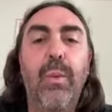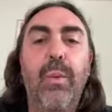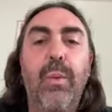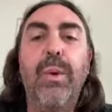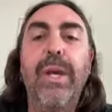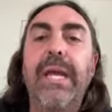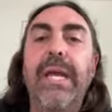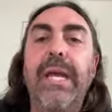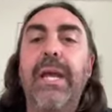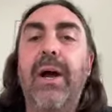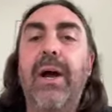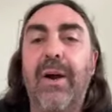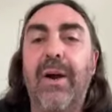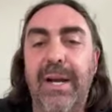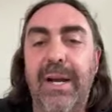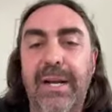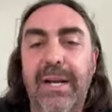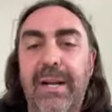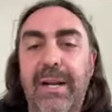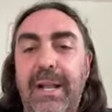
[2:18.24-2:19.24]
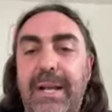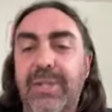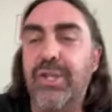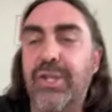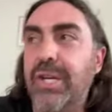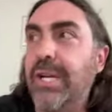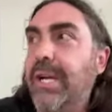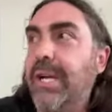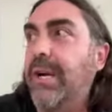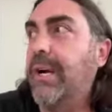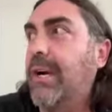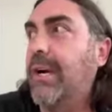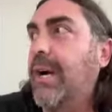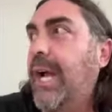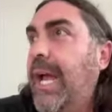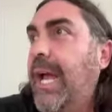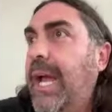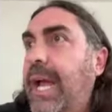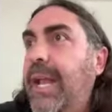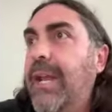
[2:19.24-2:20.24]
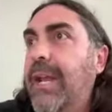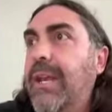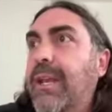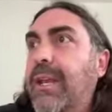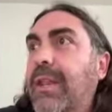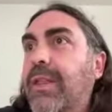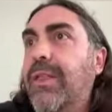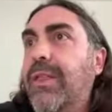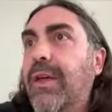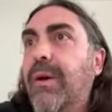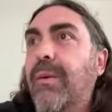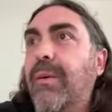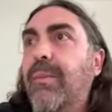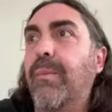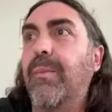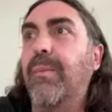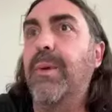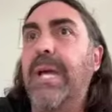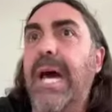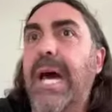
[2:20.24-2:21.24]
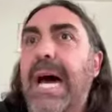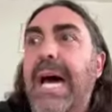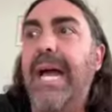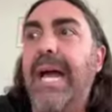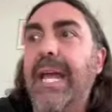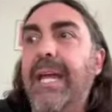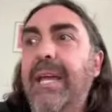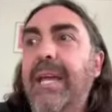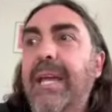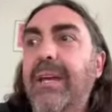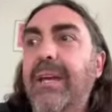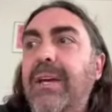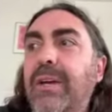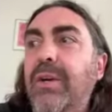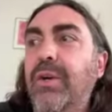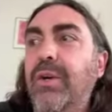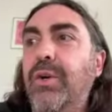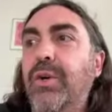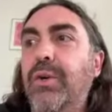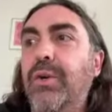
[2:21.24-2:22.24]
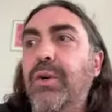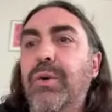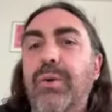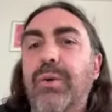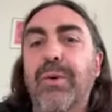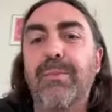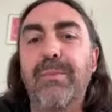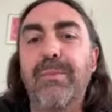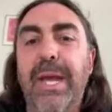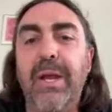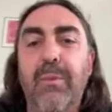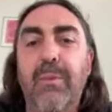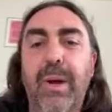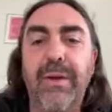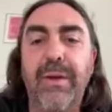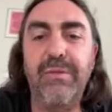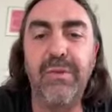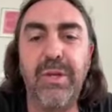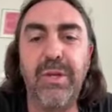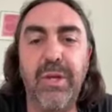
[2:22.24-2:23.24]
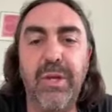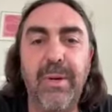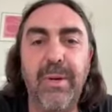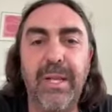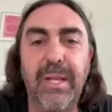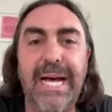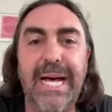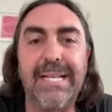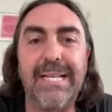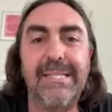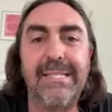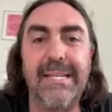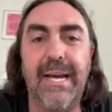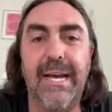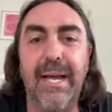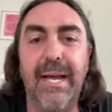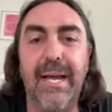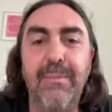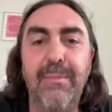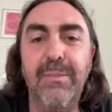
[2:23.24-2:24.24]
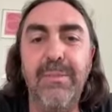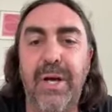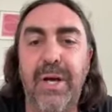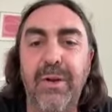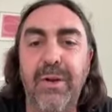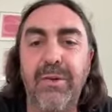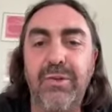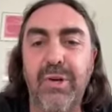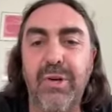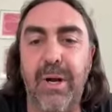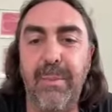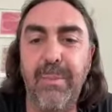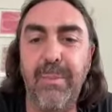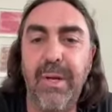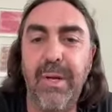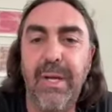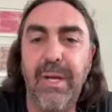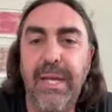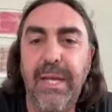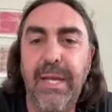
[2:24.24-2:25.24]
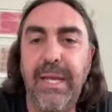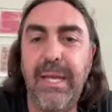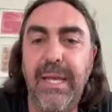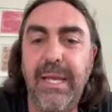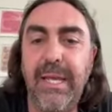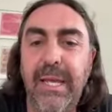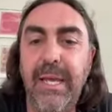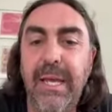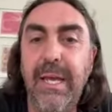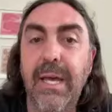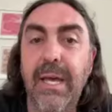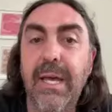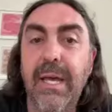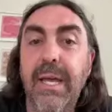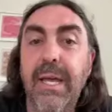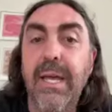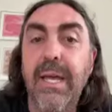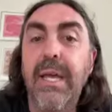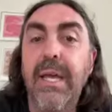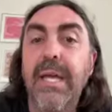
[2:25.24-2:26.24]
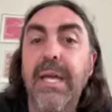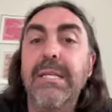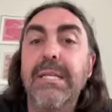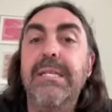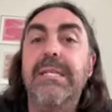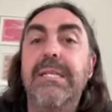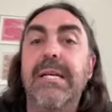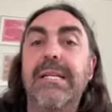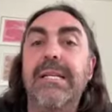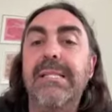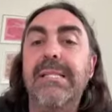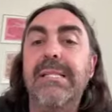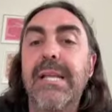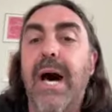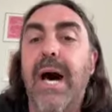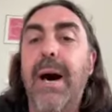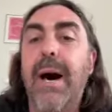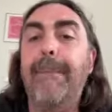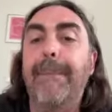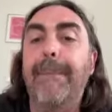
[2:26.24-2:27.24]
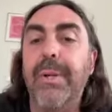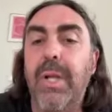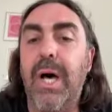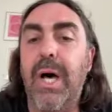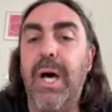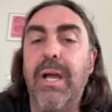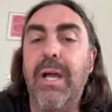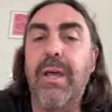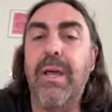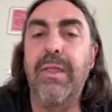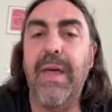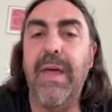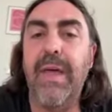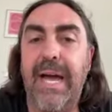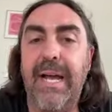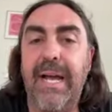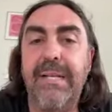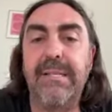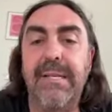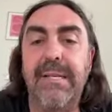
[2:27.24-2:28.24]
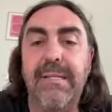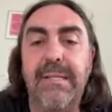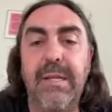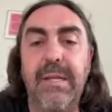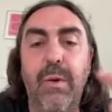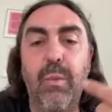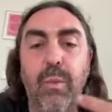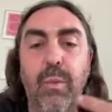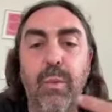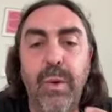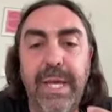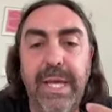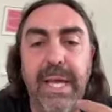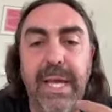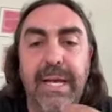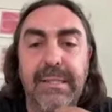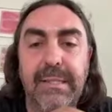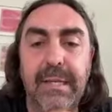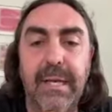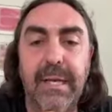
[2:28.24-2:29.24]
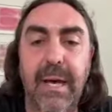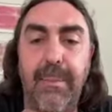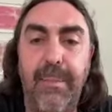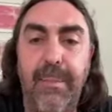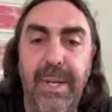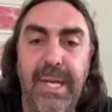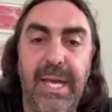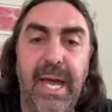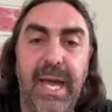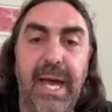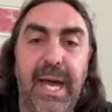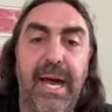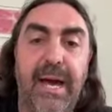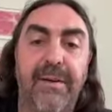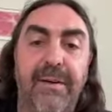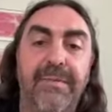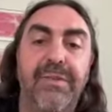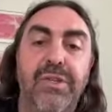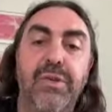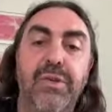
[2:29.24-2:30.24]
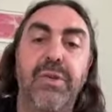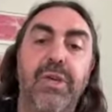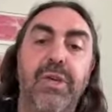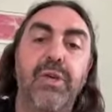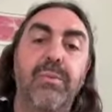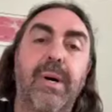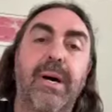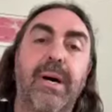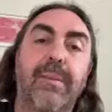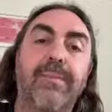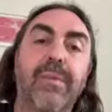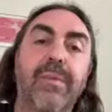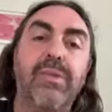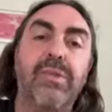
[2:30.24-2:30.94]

We are in an election year, and the guy who made waves with Cuba last time, Donald Trump, he does not block the access that we as a company have to Cuba.